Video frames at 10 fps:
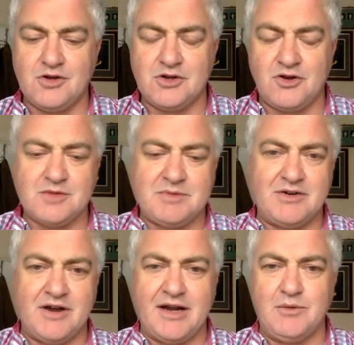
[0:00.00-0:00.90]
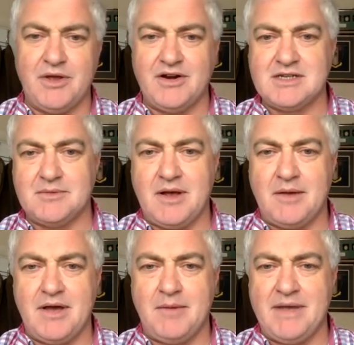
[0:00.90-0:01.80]
caused by running, whether it's
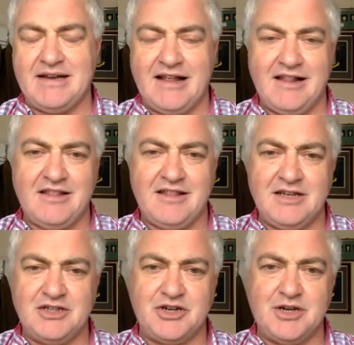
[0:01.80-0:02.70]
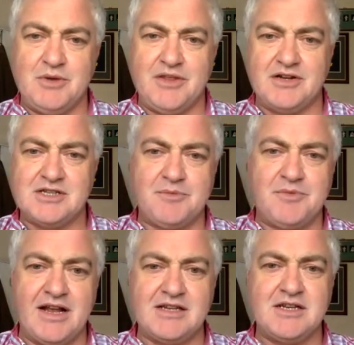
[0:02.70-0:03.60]
a mental health injury, whether it's
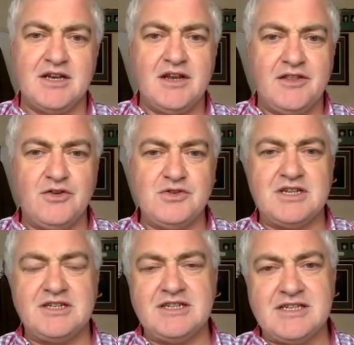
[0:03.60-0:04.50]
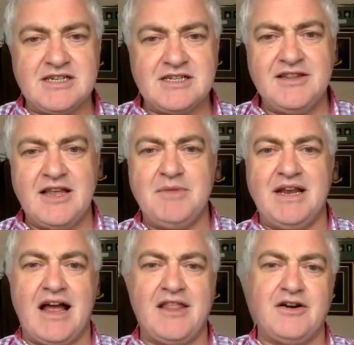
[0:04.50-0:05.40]
something else, those statistics can then be
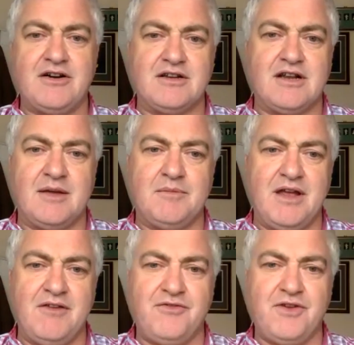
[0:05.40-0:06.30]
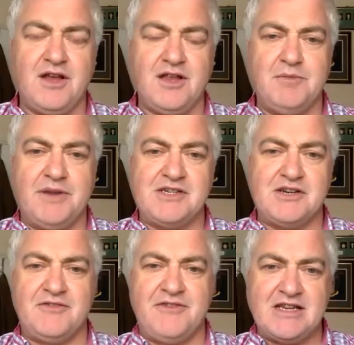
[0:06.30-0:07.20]
gathered if Ministry
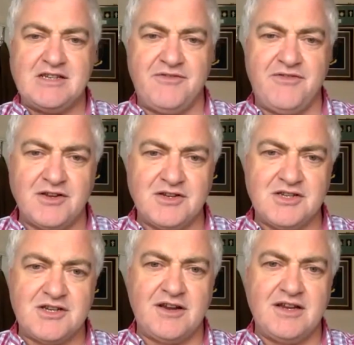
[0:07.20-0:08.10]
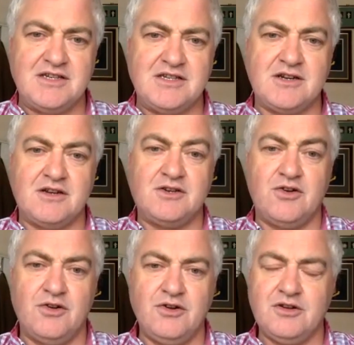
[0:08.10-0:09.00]
of Defence funds studies to go
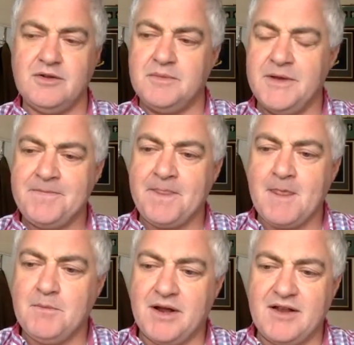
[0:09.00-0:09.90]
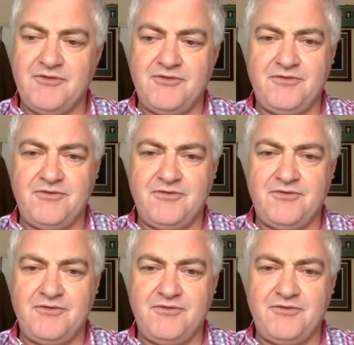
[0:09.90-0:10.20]
and look at them. But if